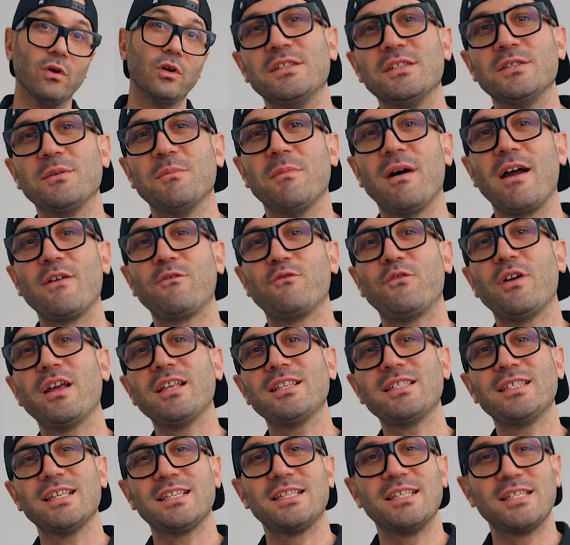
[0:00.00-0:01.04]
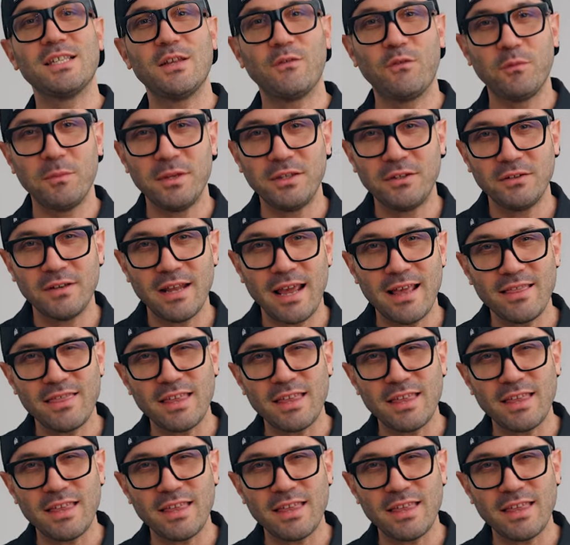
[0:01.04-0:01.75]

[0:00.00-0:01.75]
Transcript: So my friends, this is it for me today.